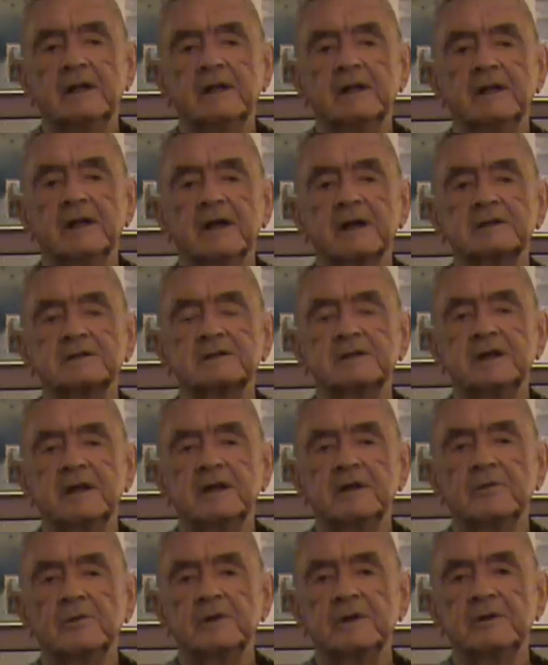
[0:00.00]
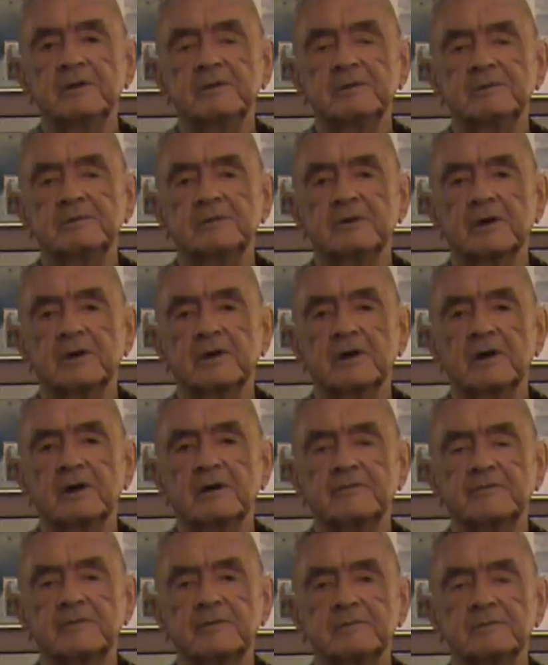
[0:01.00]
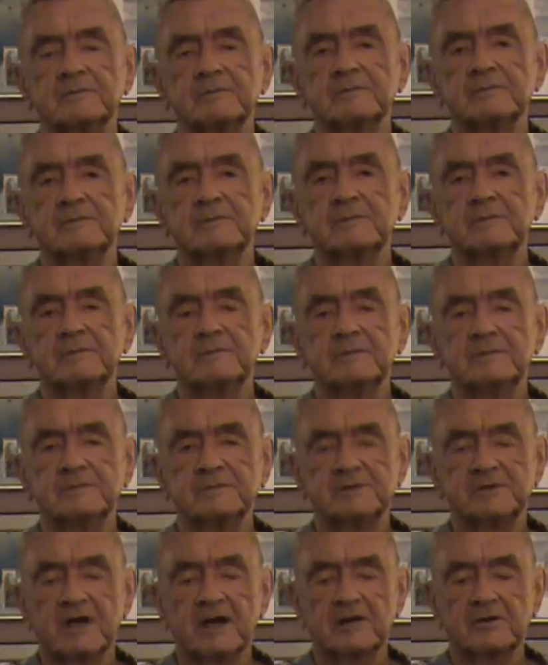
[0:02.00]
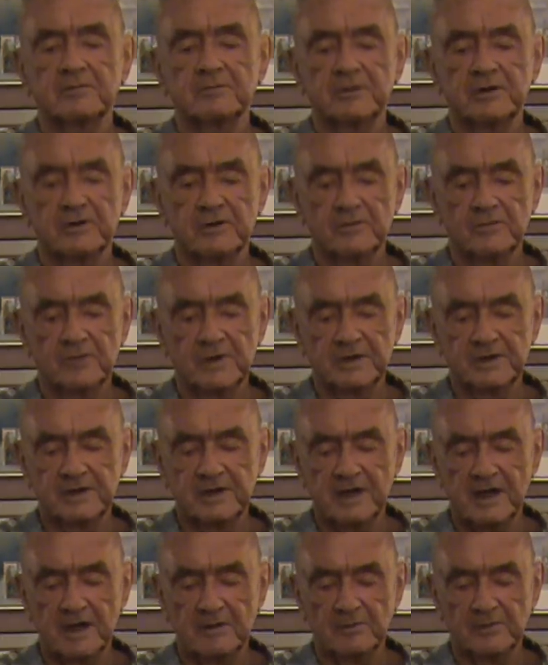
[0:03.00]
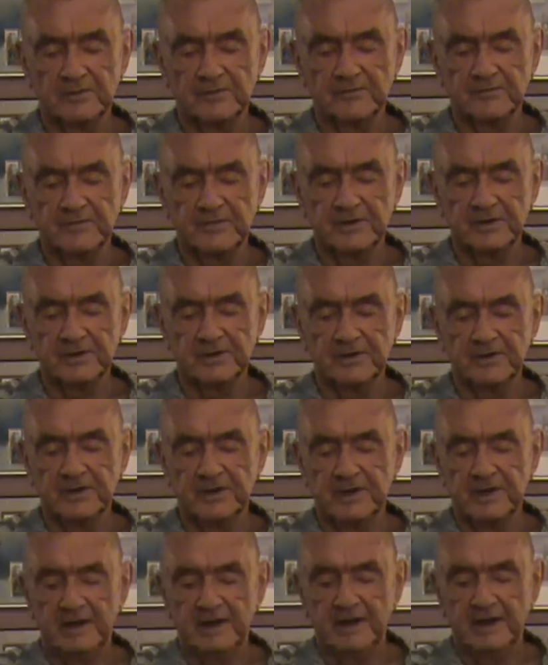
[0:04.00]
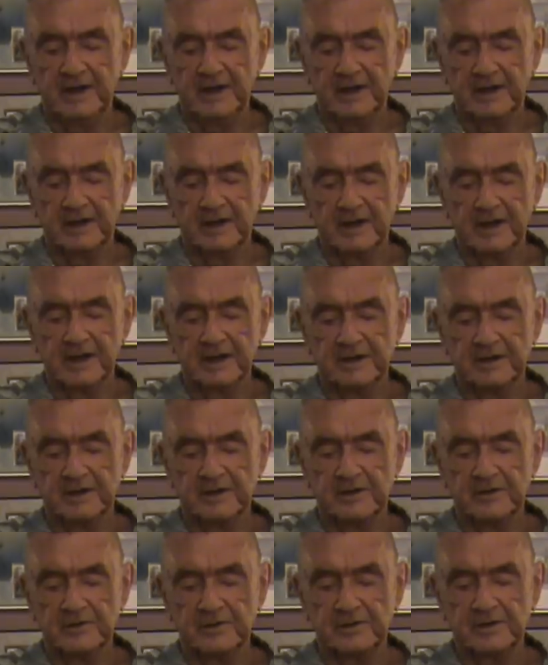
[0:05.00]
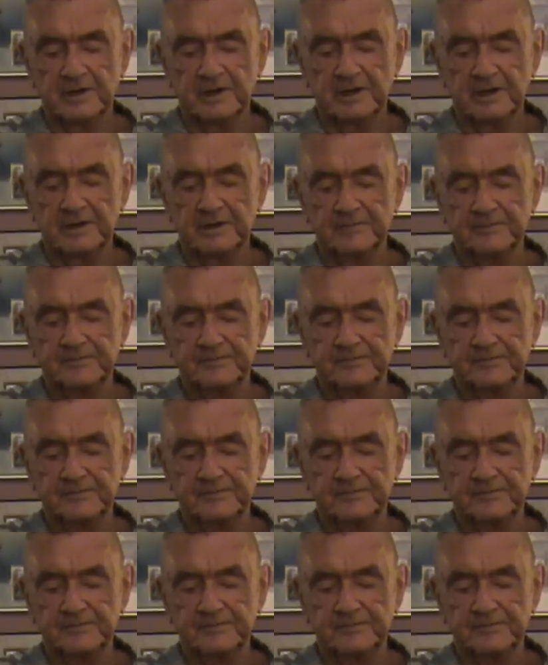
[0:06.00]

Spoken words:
The next day we took off from Sacramento, went to Hamilton Field, and landed okay.